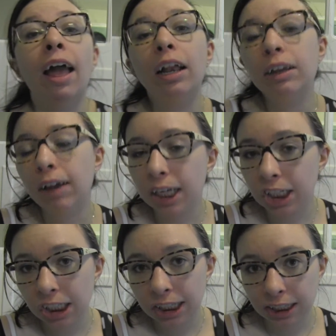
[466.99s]
And you
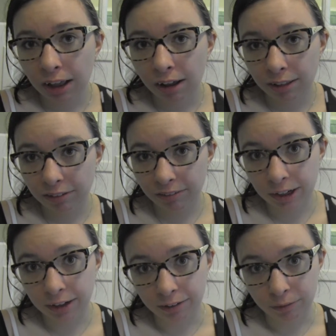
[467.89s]
actually saw the
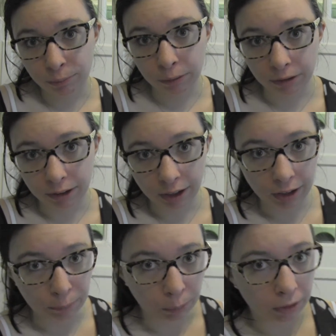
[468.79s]
video of Paul
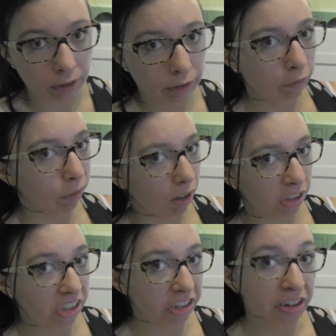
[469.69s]
and I bowling if you
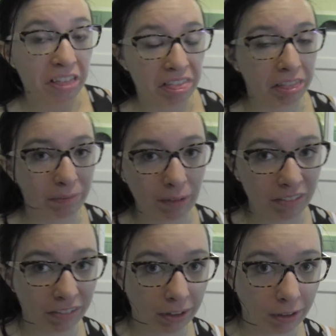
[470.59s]
watched my
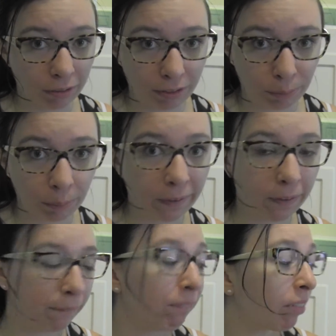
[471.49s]
video with
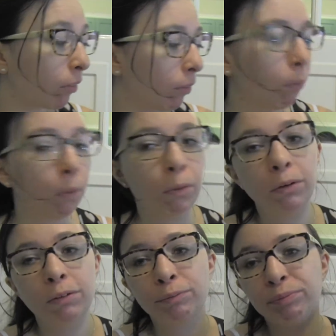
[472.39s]
Paul. We
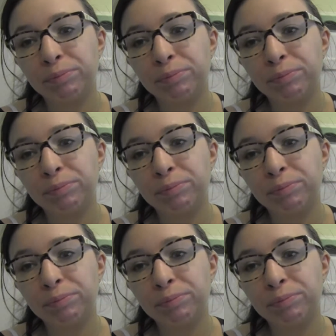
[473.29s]
bowled.